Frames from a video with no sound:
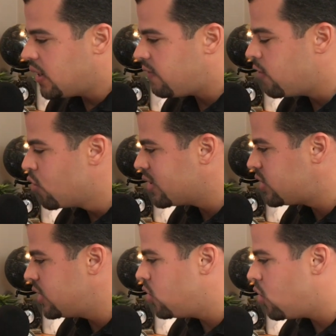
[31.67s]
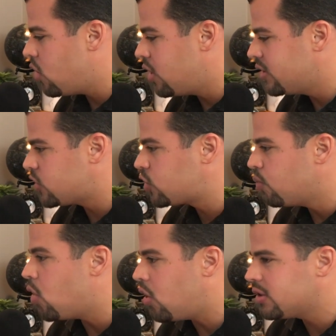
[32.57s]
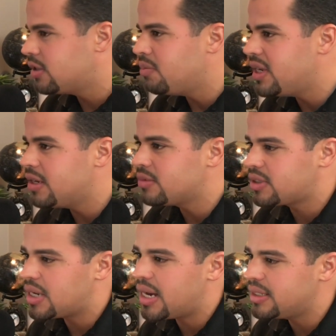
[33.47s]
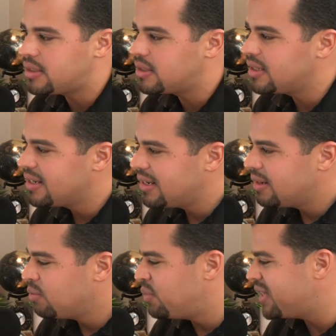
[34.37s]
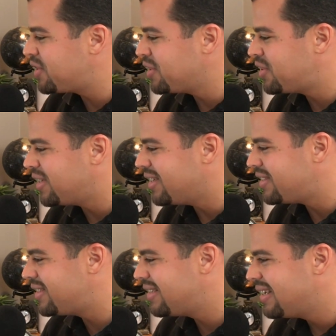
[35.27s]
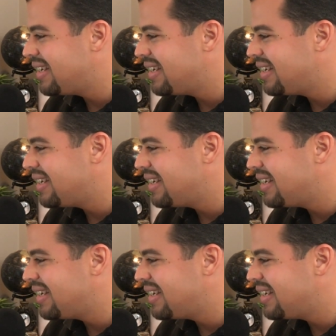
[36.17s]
focusing on the small to medium-sized businesses.